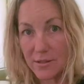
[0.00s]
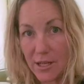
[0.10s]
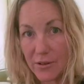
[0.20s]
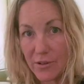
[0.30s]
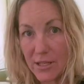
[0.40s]

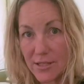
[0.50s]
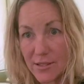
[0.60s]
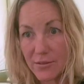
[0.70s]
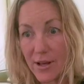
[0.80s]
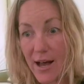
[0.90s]
Think of it as
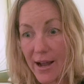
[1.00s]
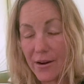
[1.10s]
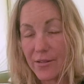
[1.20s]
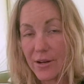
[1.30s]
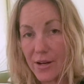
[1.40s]
the
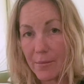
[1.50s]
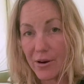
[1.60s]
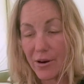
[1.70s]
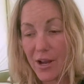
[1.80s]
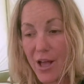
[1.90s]
higher the
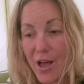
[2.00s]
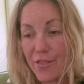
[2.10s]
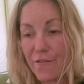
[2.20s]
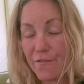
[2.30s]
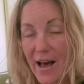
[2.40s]
number, the
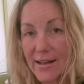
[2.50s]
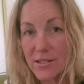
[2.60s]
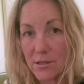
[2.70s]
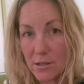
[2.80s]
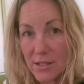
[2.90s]

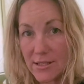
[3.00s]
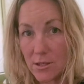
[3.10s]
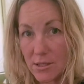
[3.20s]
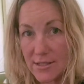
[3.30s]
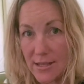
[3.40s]
faster it's
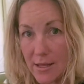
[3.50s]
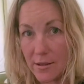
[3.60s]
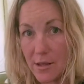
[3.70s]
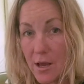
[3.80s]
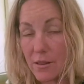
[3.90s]
going to
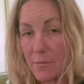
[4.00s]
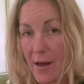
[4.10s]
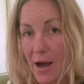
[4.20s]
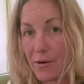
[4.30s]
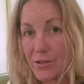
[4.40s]
send the
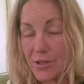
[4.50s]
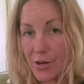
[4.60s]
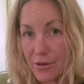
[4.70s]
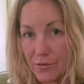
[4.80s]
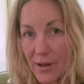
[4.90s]
power to
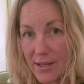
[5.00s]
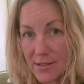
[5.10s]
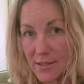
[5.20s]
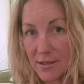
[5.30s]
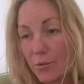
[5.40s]
your device.